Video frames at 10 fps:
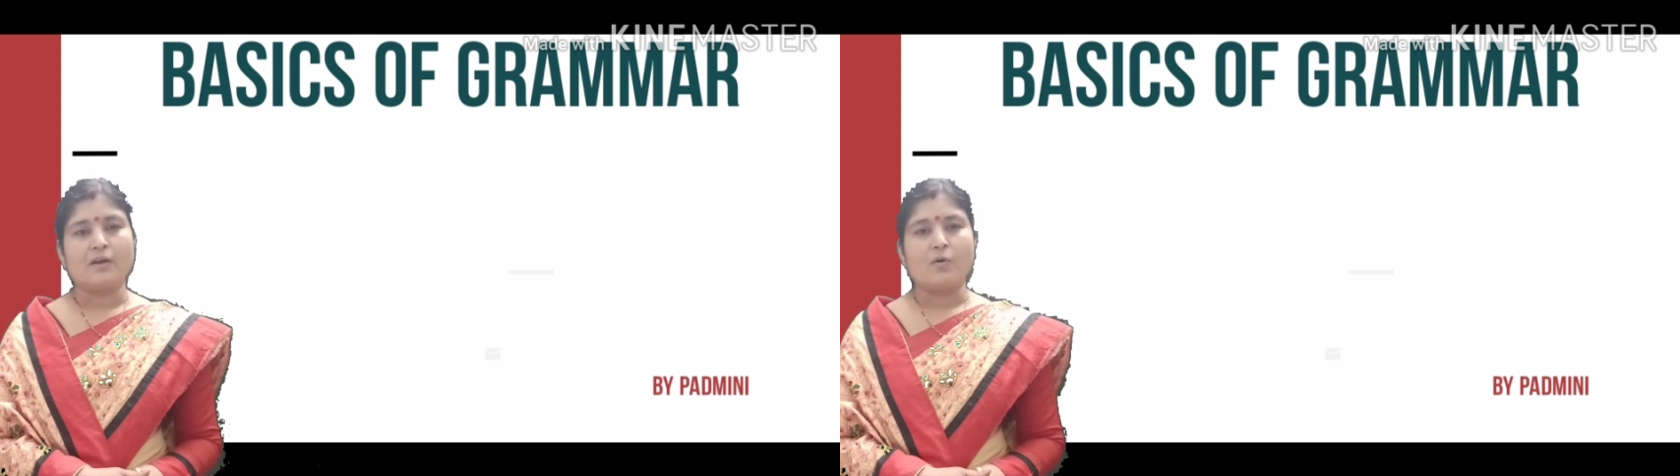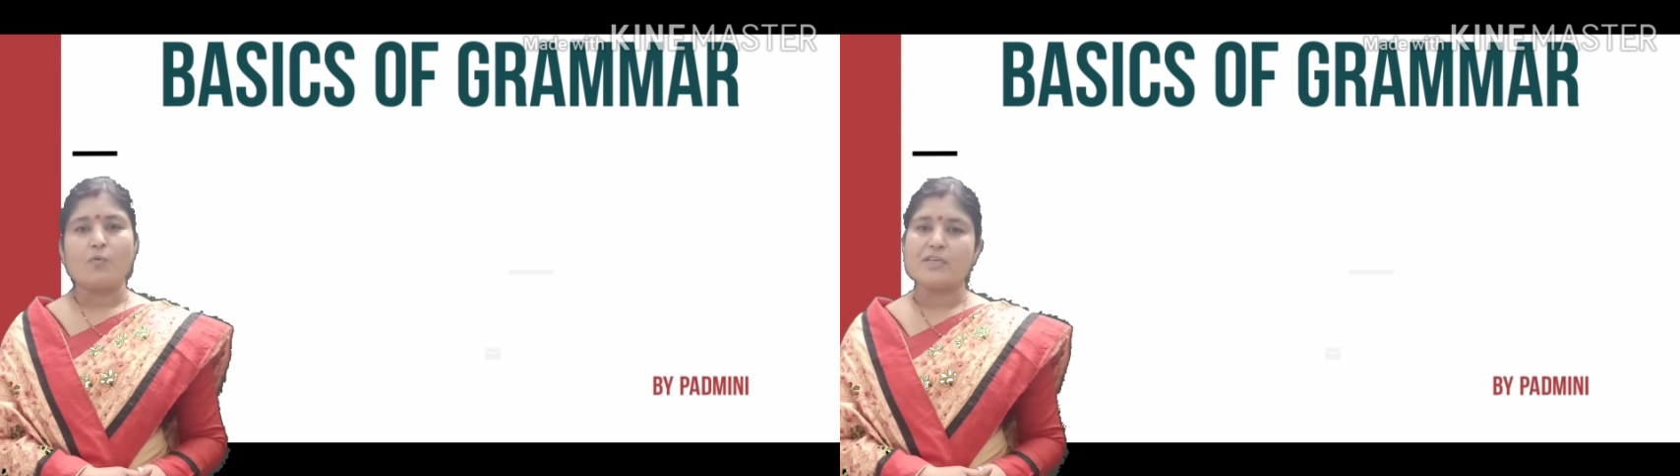
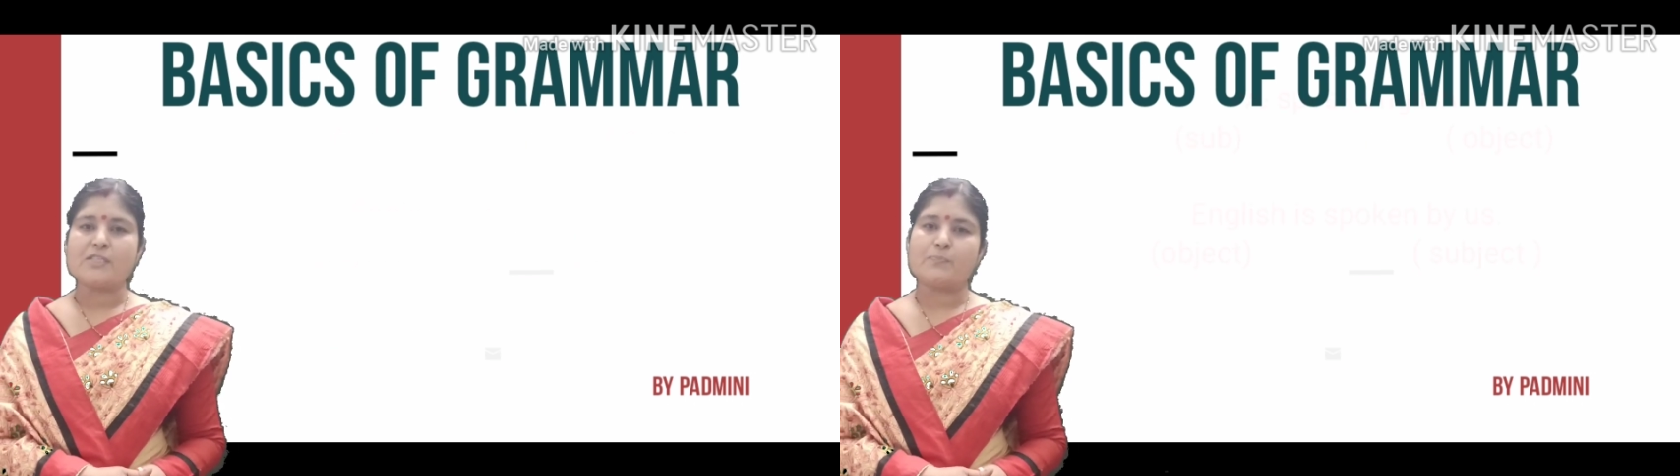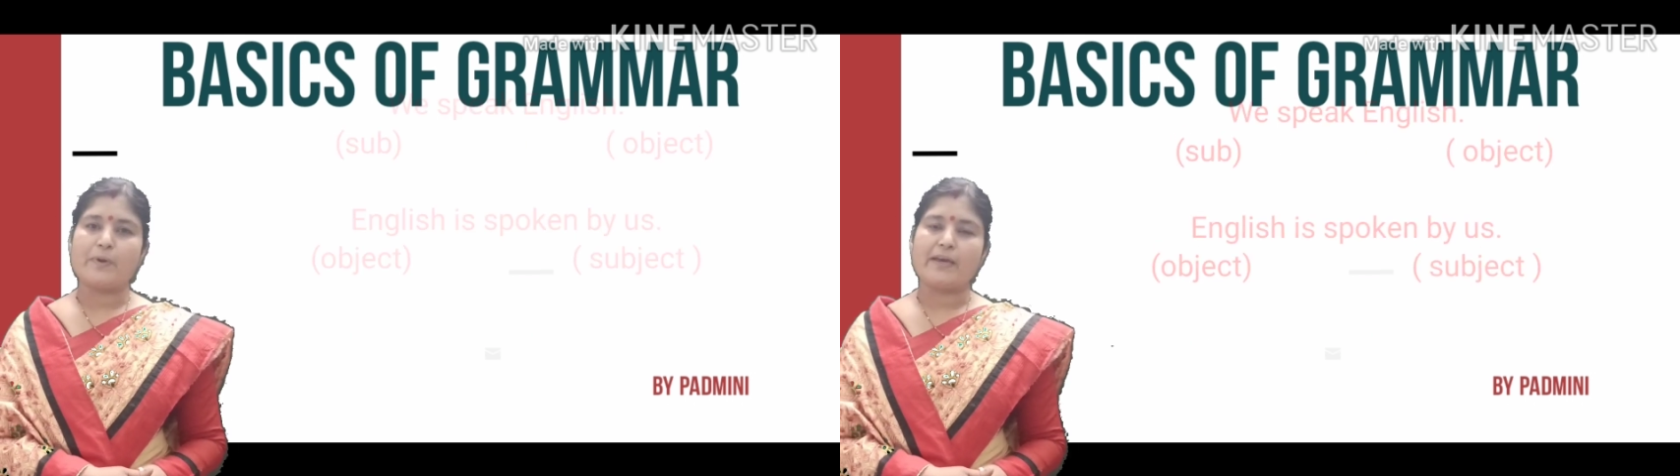We
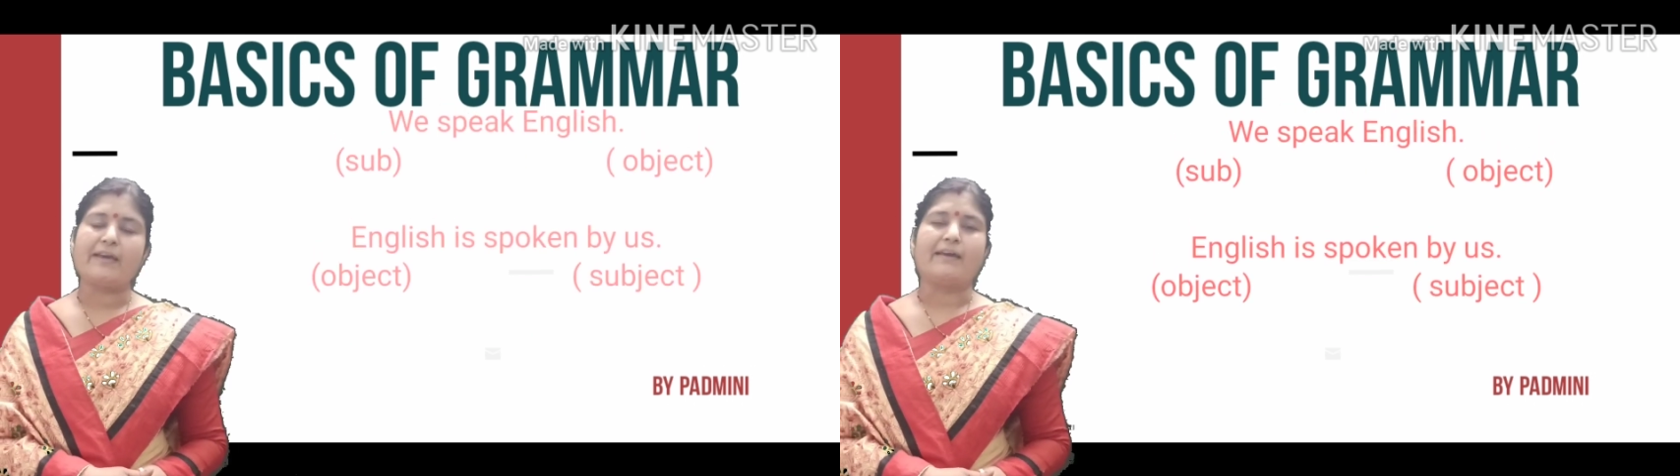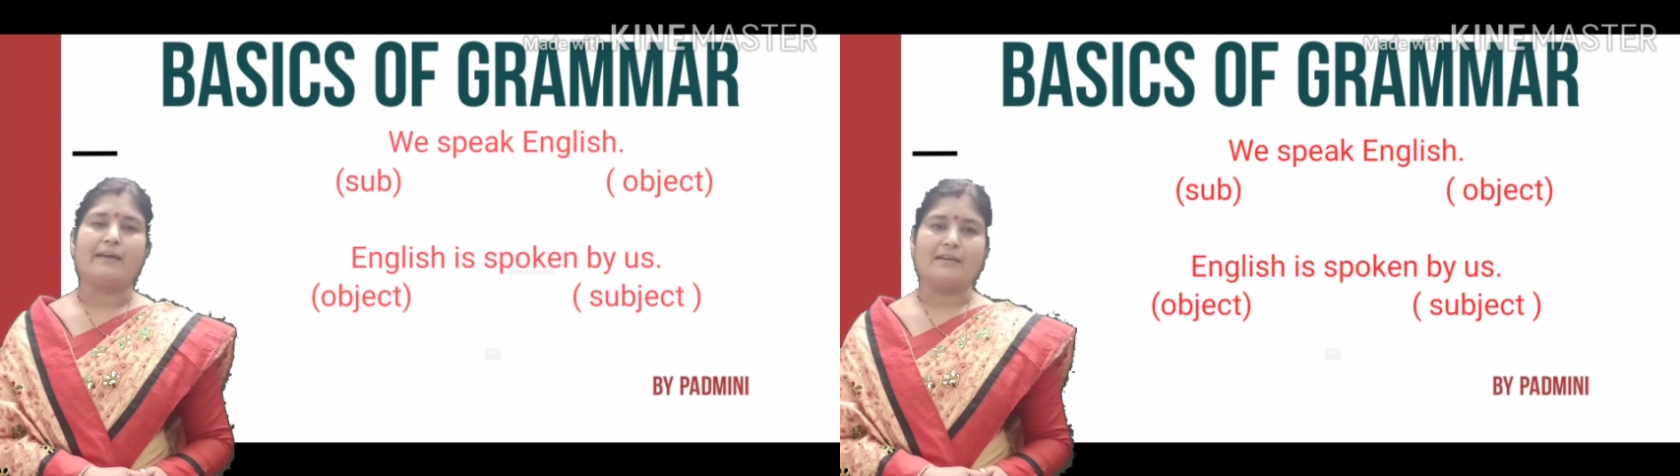speak
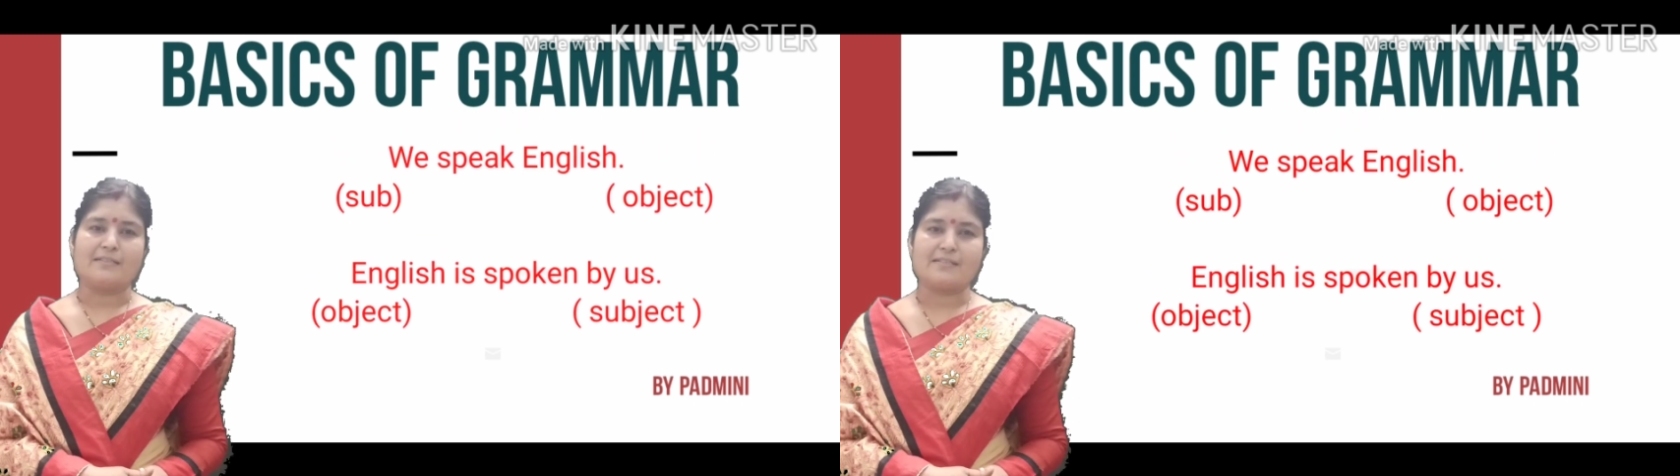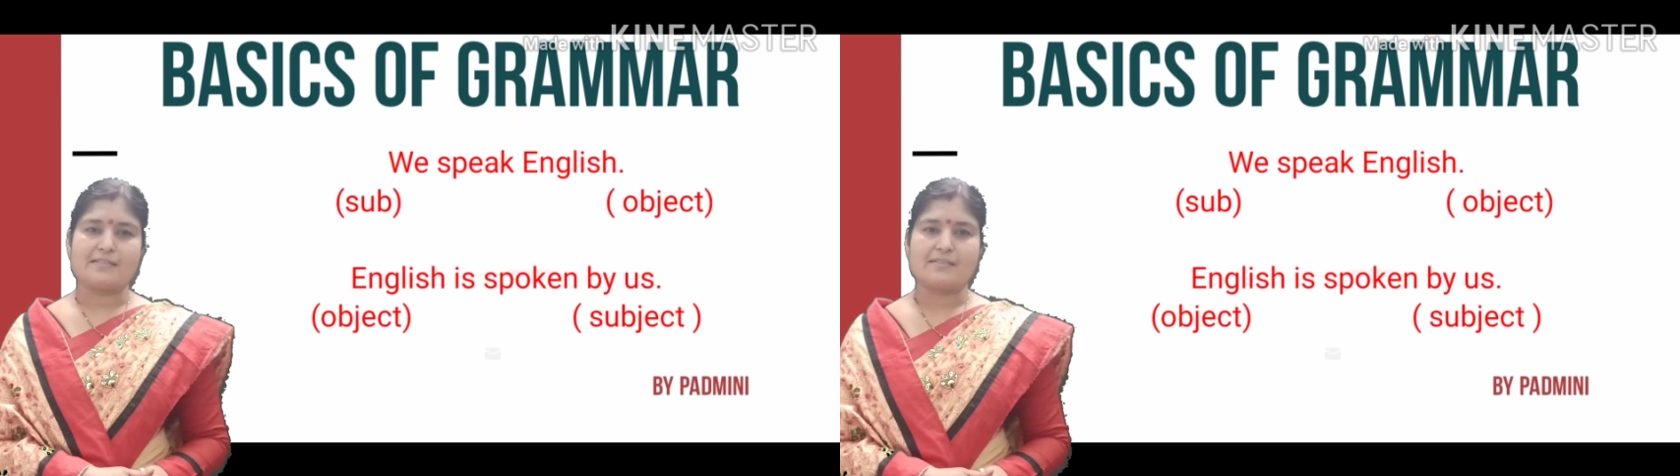
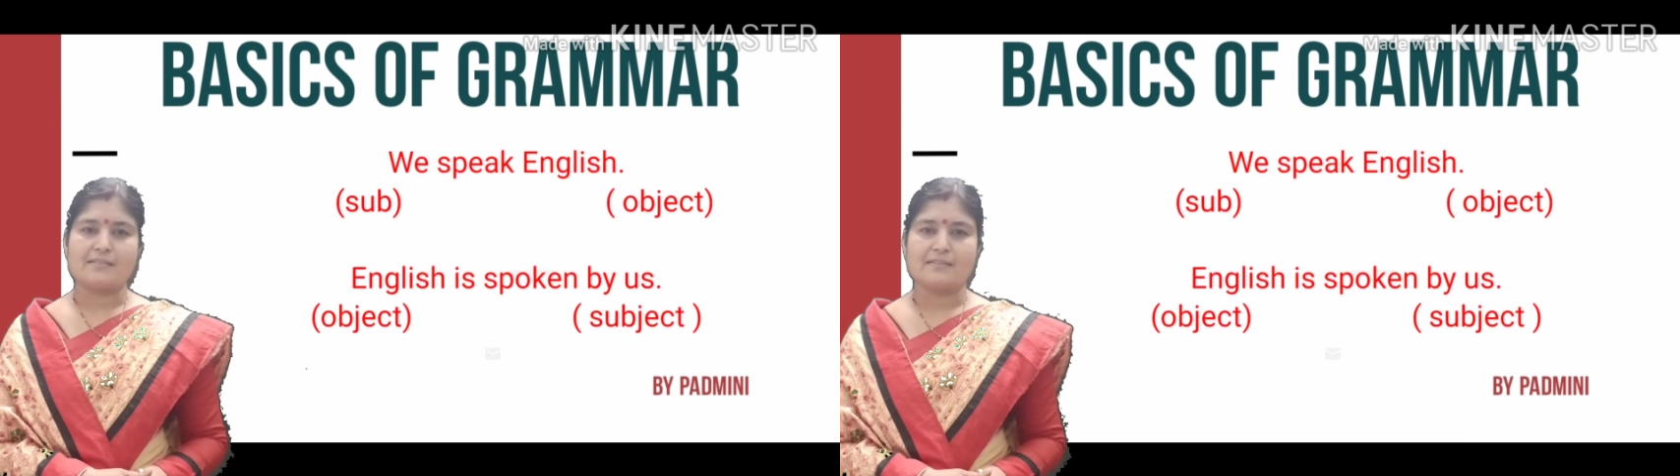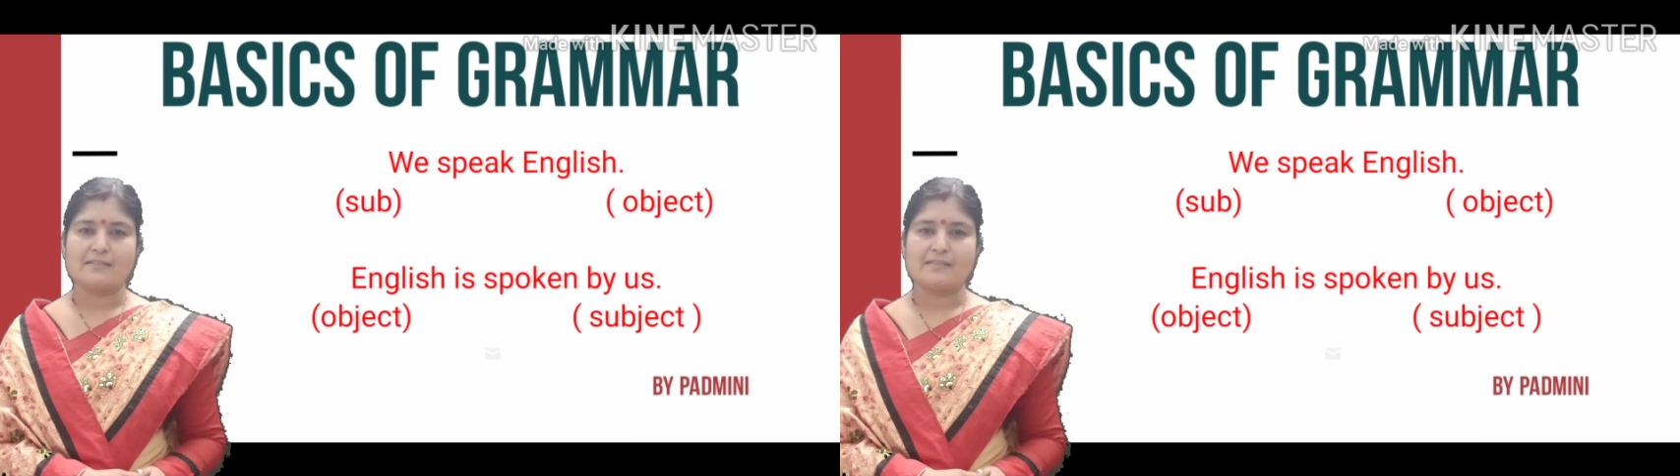English.